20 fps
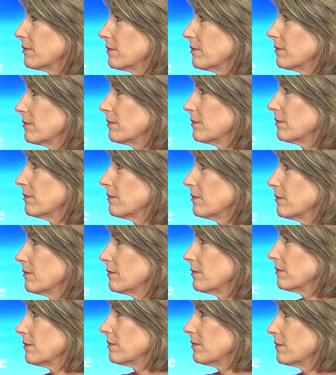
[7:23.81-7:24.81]

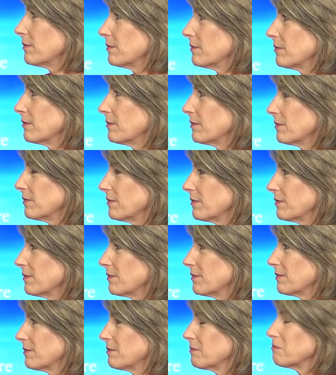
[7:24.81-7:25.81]

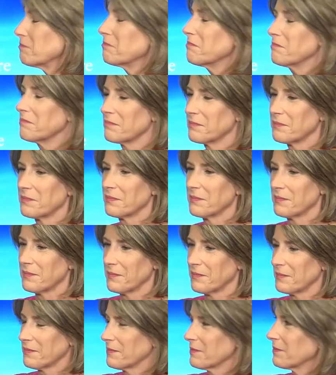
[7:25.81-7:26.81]

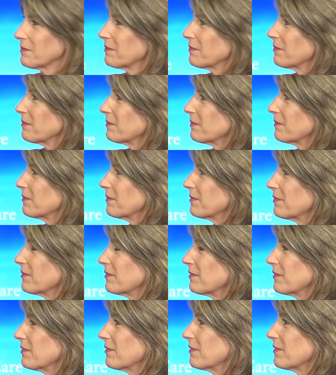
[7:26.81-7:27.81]

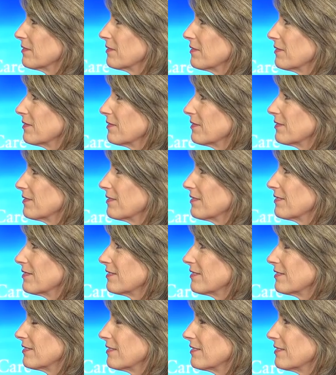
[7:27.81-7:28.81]

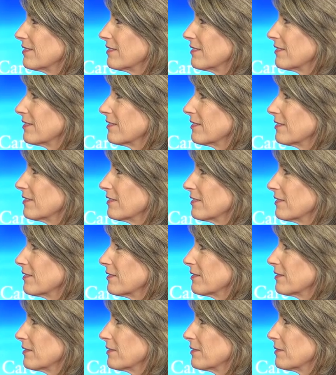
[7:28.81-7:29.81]

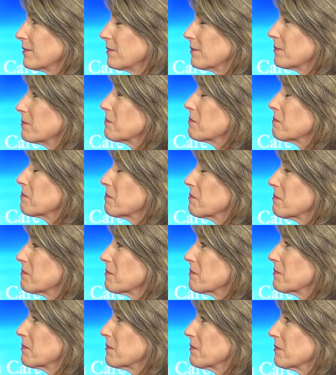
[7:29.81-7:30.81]

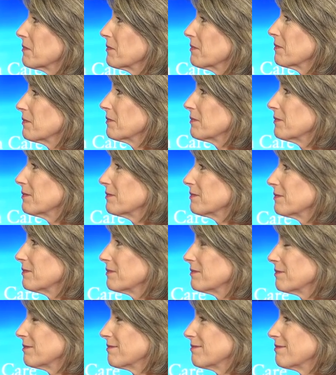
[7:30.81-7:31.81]
(not speaking)